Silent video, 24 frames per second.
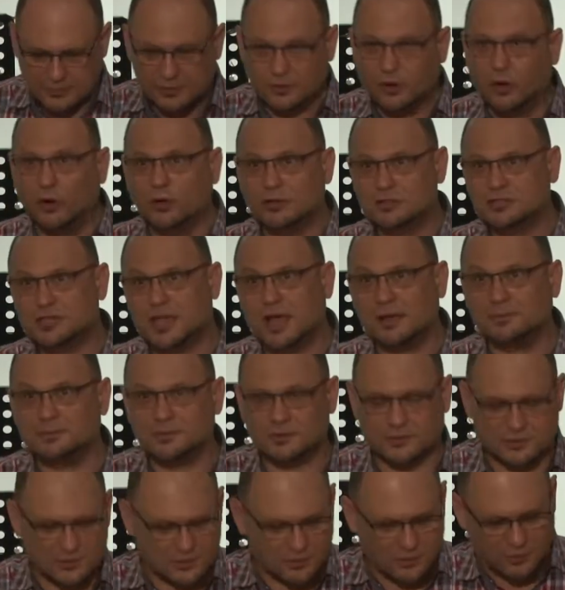the whole
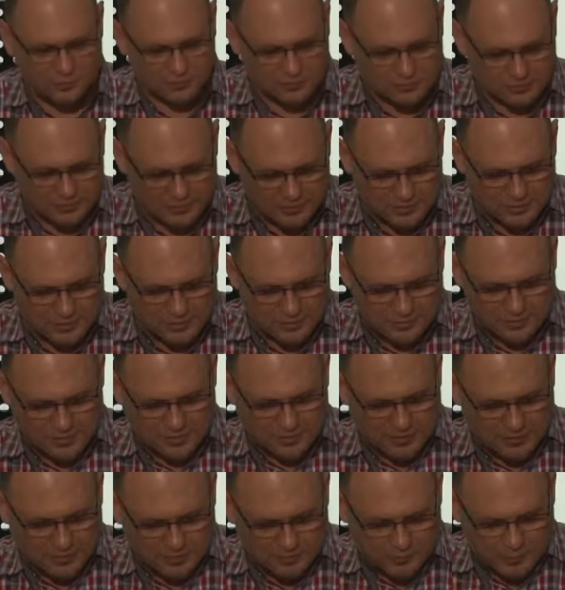chapter. So
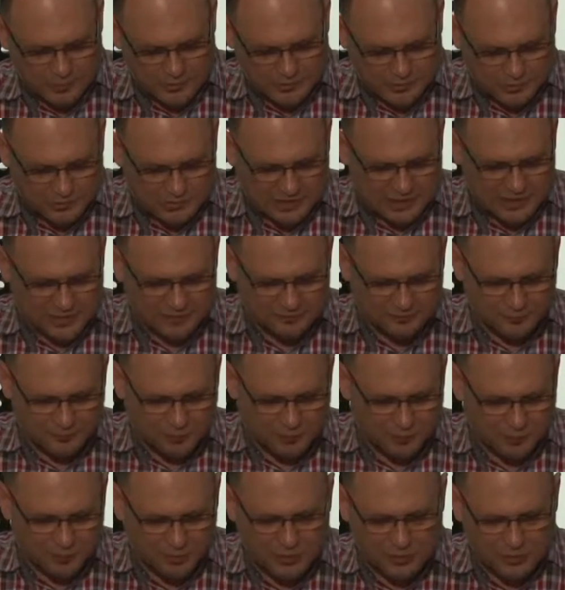brace yourself,
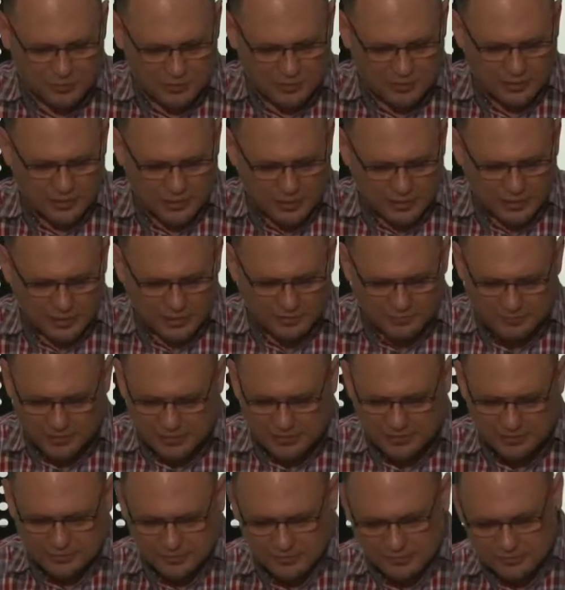we'll, uh,
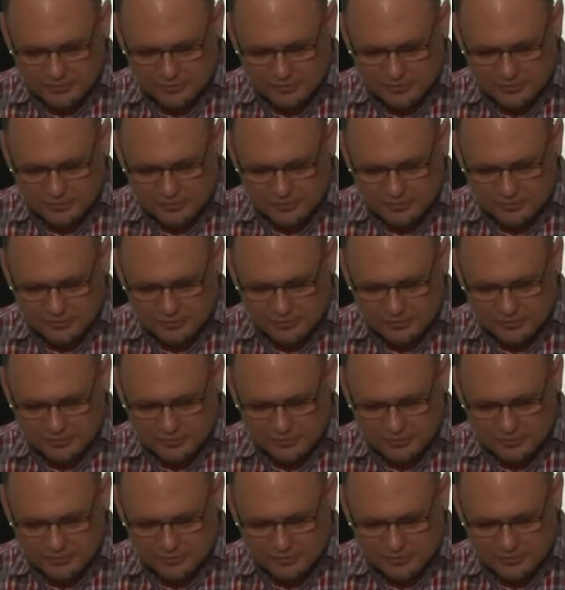read